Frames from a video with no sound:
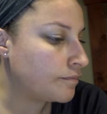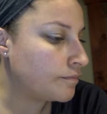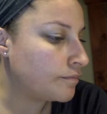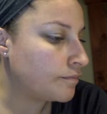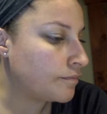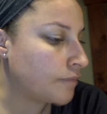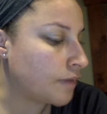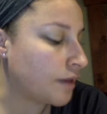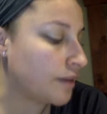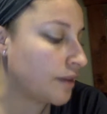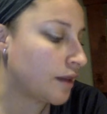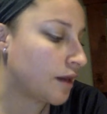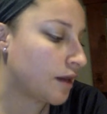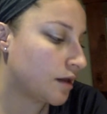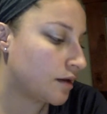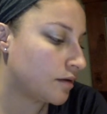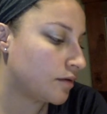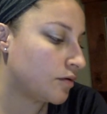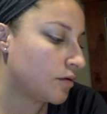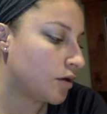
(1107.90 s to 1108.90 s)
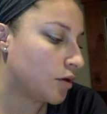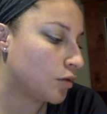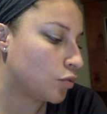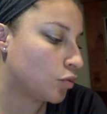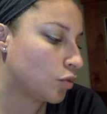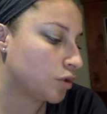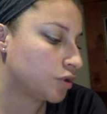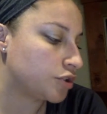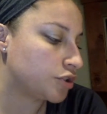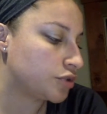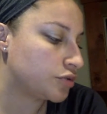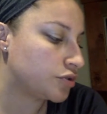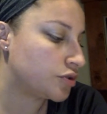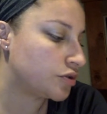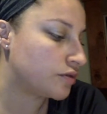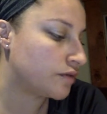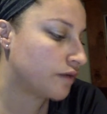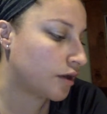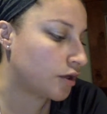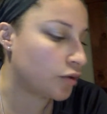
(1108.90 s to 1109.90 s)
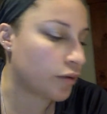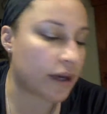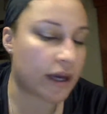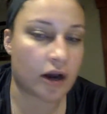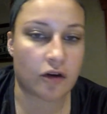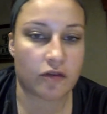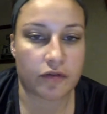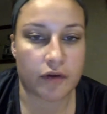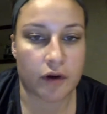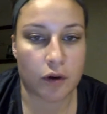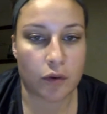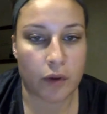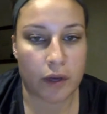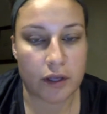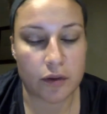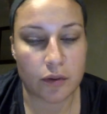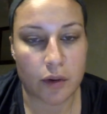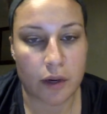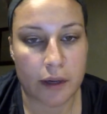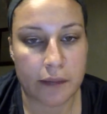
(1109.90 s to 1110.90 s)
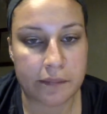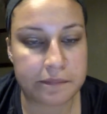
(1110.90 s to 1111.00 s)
then it wants you to evaluate how far away you are.